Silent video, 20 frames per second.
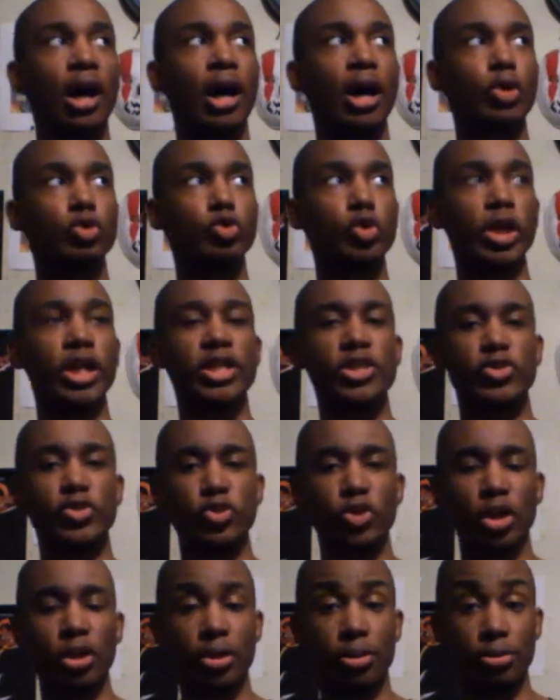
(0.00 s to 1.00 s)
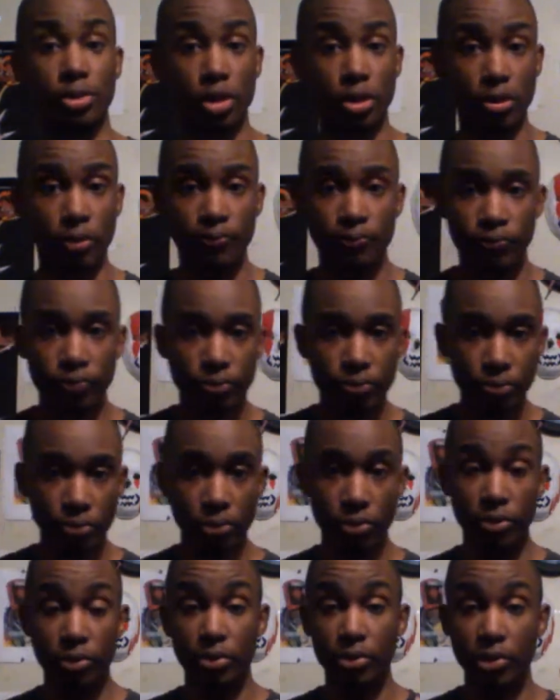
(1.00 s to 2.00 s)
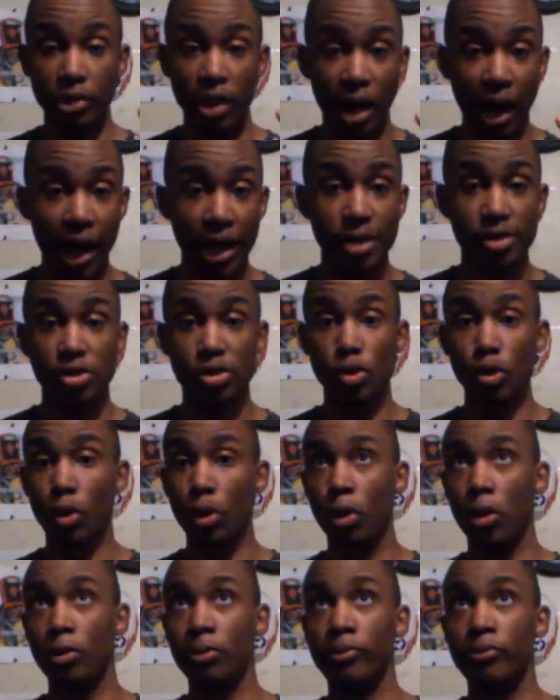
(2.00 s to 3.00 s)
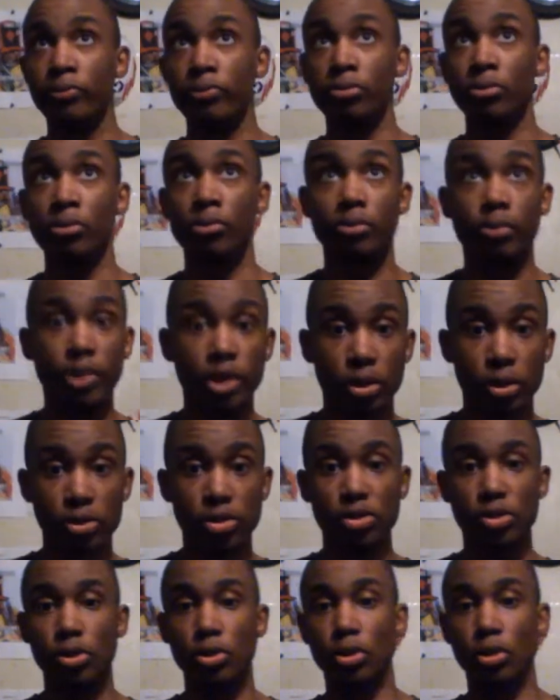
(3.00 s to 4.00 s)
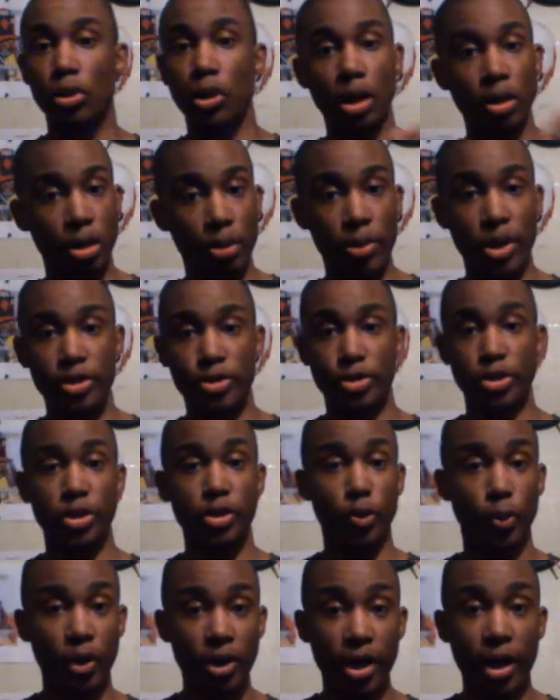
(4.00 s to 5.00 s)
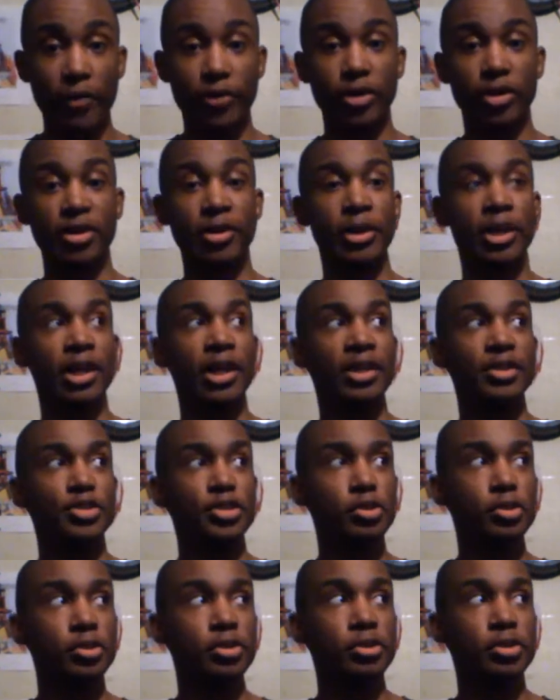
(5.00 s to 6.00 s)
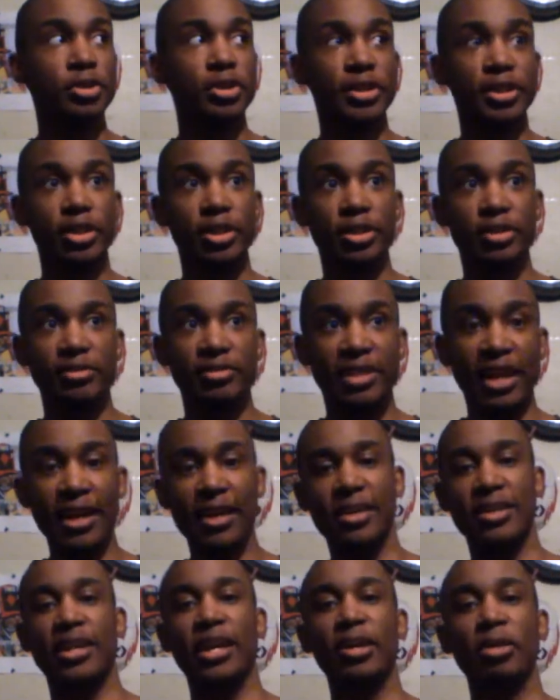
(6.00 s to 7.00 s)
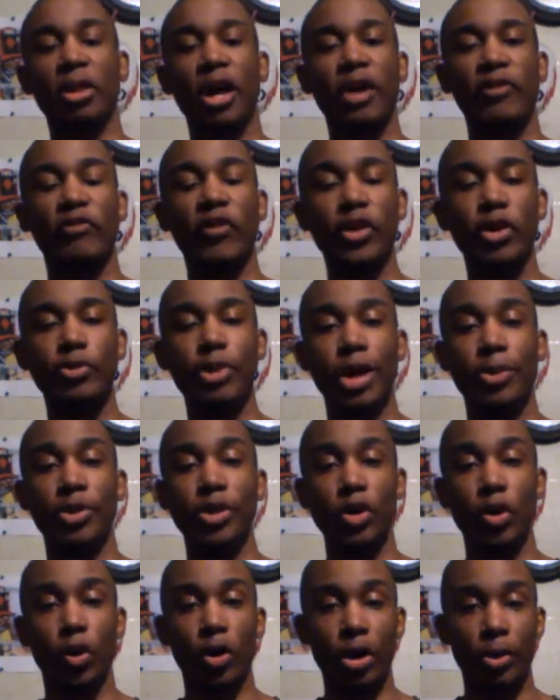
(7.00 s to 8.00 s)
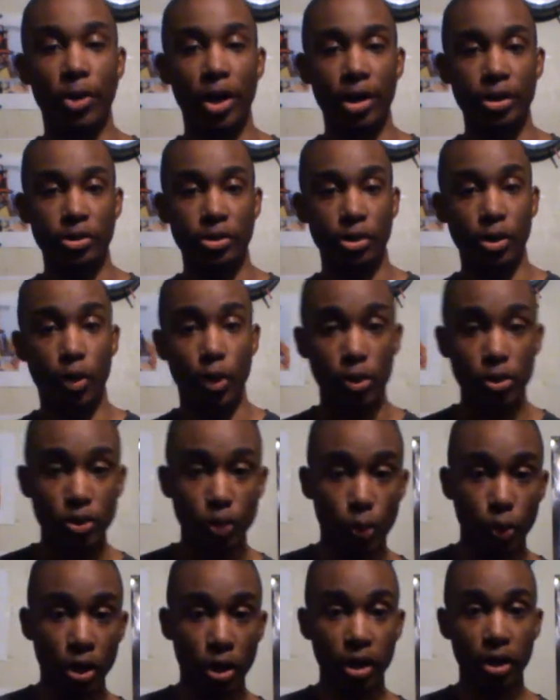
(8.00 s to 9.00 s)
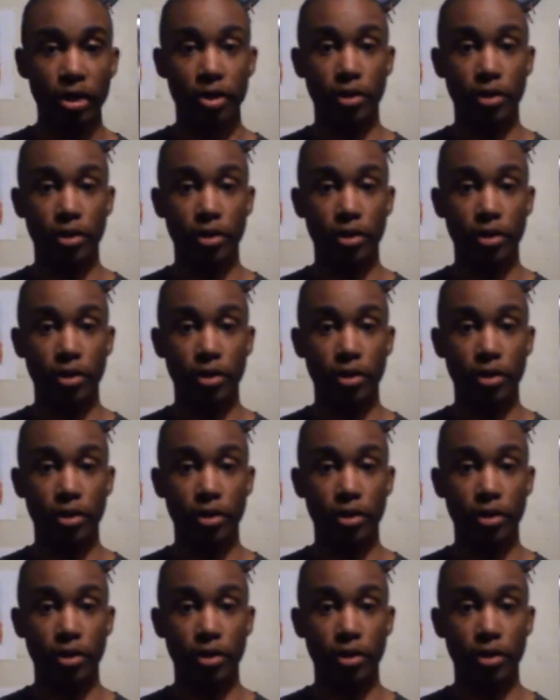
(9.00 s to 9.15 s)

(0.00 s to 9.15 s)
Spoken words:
range from, you know, high school, middle school, elementary, whatever, to your day-to-day life that you may be going about, you know, going to work,